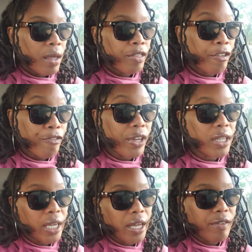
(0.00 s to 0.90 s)
the
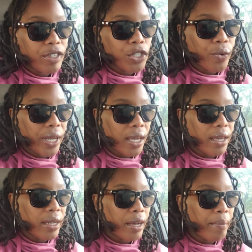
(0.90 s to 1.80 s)
feeling of it. So
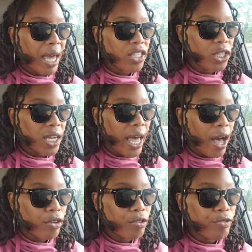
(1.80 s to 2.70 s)
again, imagining
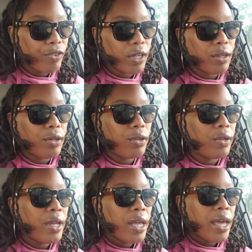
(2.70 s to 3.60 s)
how you feel,
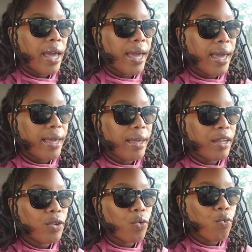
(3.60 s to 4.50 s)

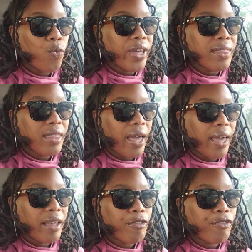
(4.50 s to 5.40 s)
and with
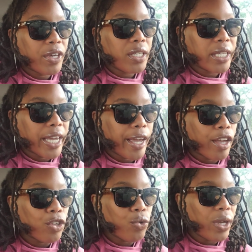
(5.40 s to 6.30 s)
that
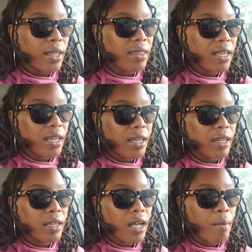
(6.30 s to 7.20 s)
feeling, you can
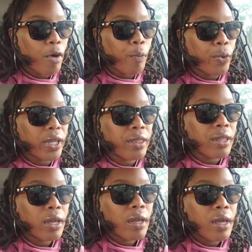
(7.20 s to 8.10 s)
then come up with
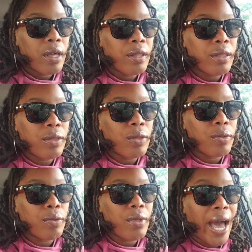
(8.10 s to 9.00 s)

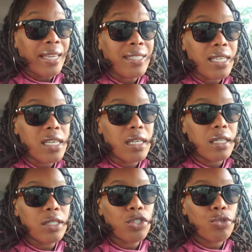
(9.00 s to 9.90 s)

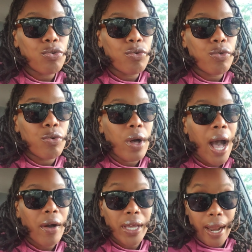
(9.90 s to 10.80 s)
ideas to
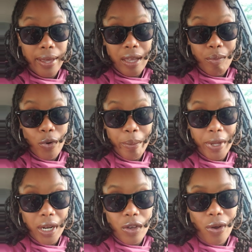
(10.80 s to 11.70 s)
how can I get more
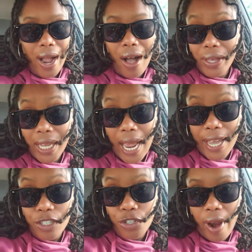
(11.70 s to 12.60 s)
money, or how can I
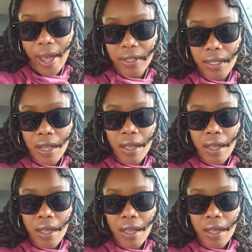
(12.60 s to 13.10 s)
attract,